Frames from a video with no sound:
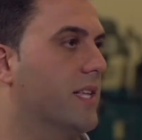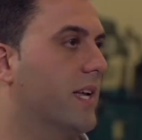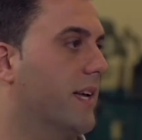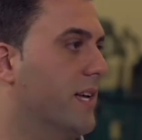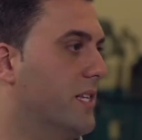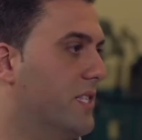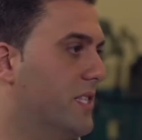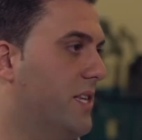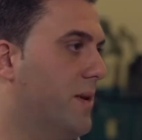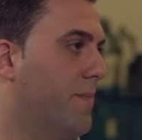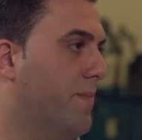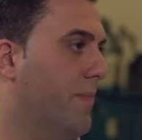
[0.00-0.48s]
like a
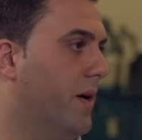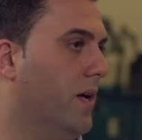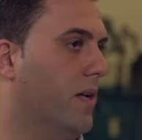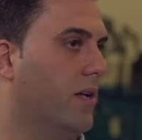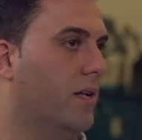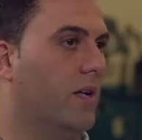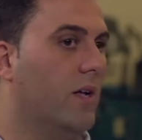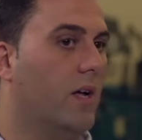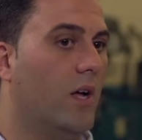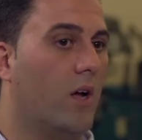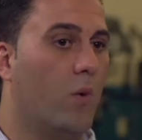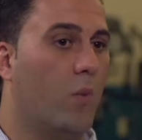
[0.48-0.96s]
seatbelt.
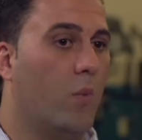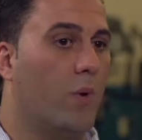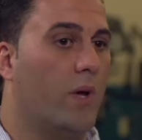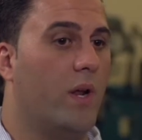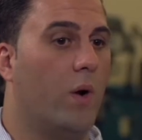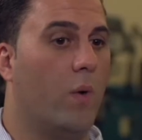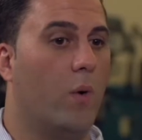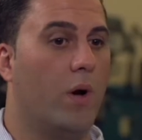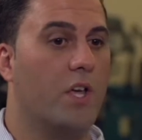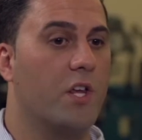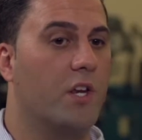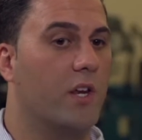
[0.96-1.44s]
We
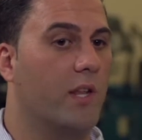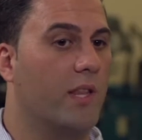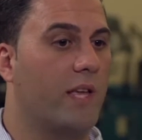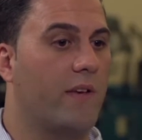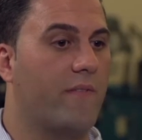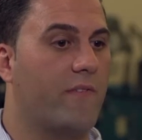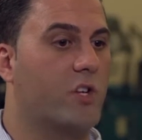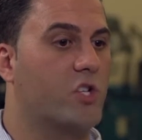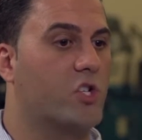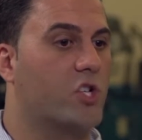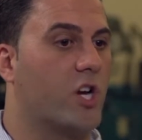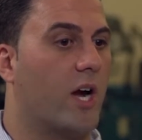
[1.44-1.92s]
don't want you to leave
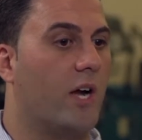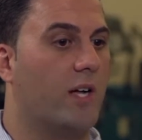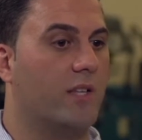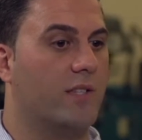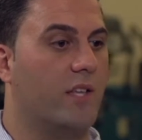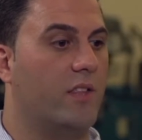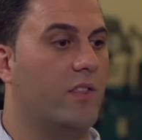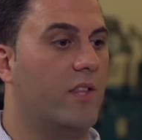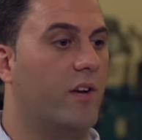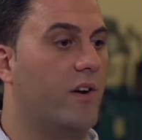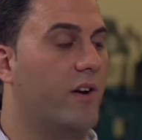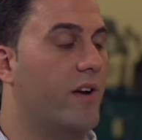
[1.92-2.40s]
your child
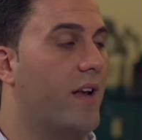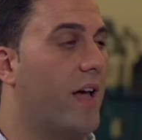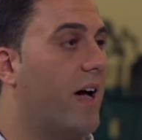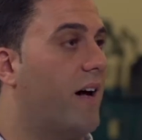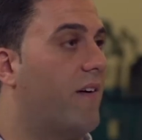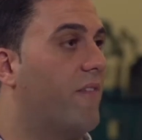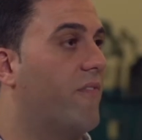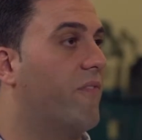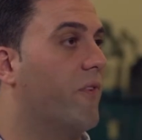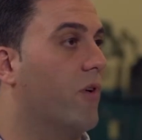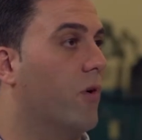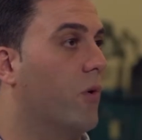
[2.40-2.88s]
in there
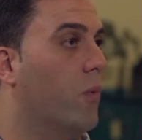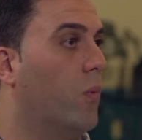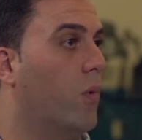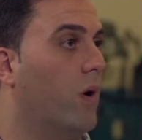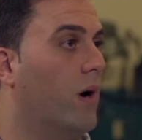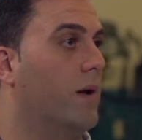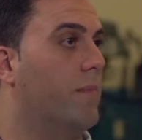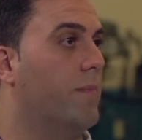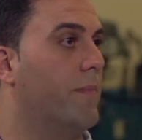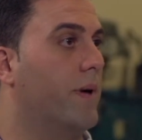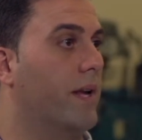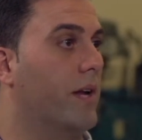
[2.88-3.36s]
not for
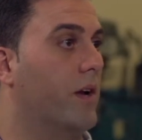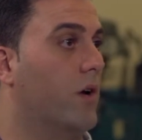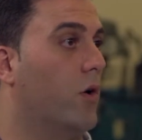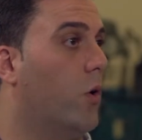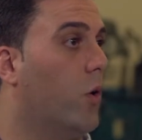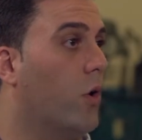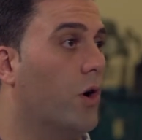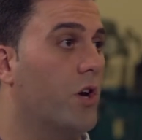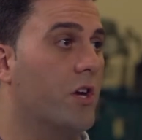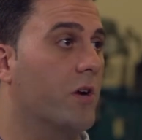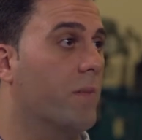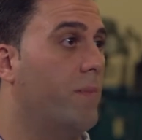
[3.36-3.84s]
1 minute,
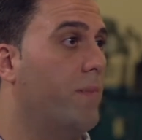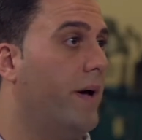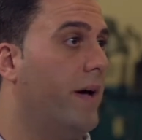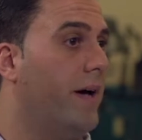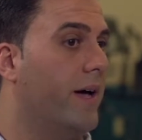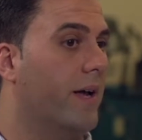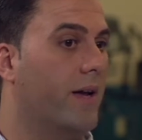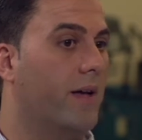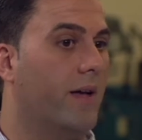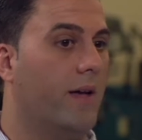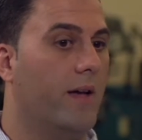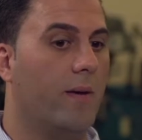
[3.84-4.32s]
or your
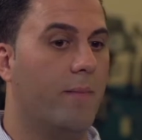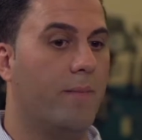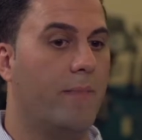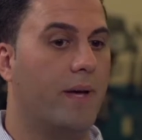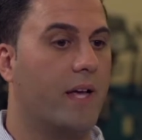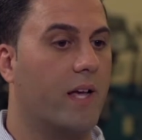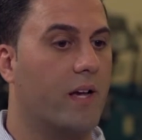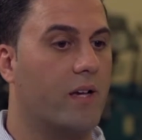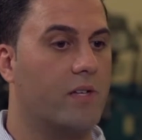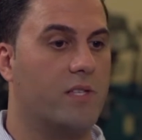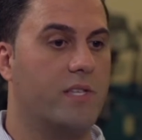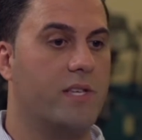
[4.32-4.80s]
pet,
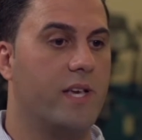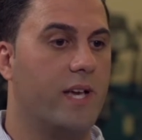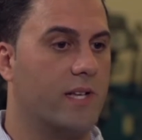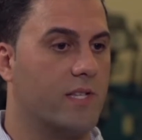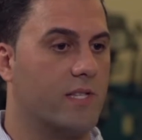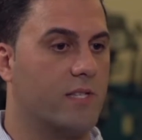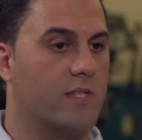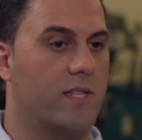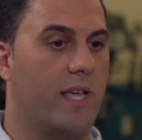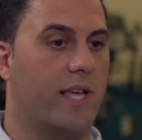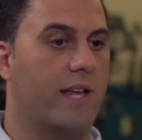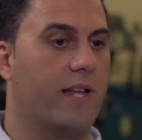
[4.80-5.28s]
because
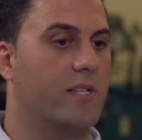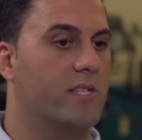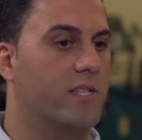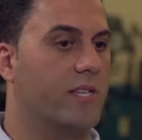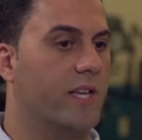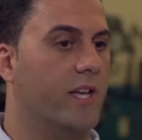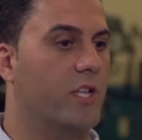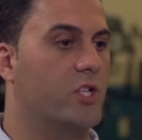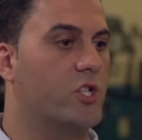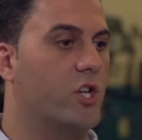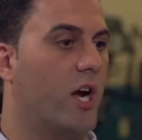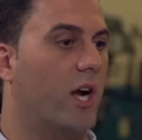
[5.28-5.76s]
yes, they can see
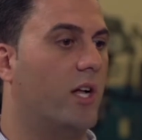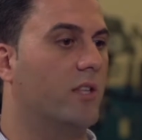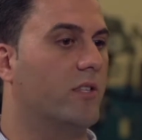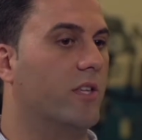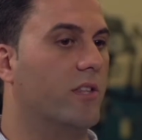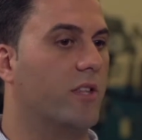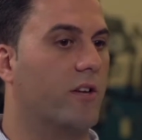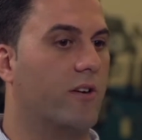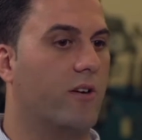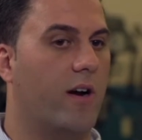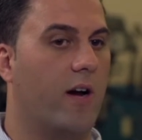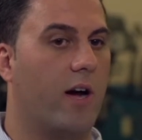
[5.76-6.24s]
a child in
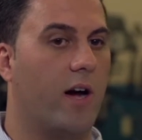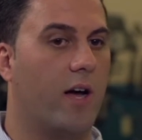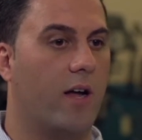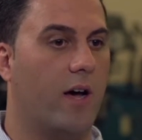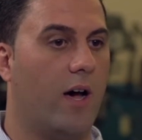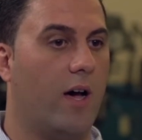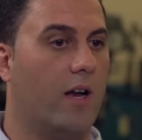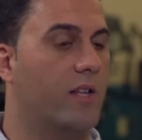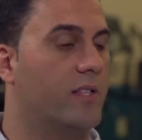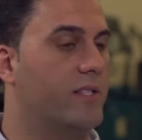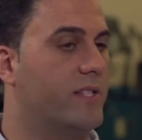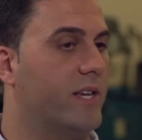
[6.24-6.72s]
there
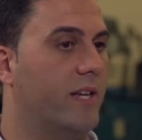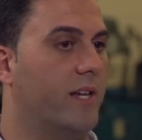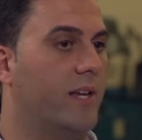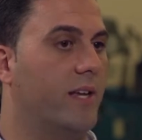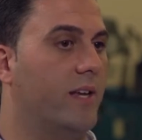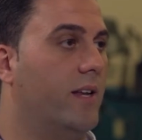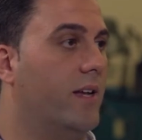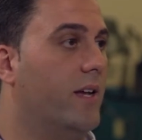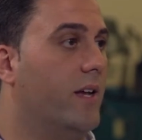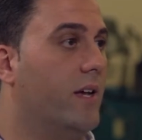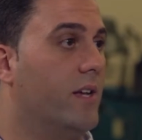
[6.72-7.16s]
unattended.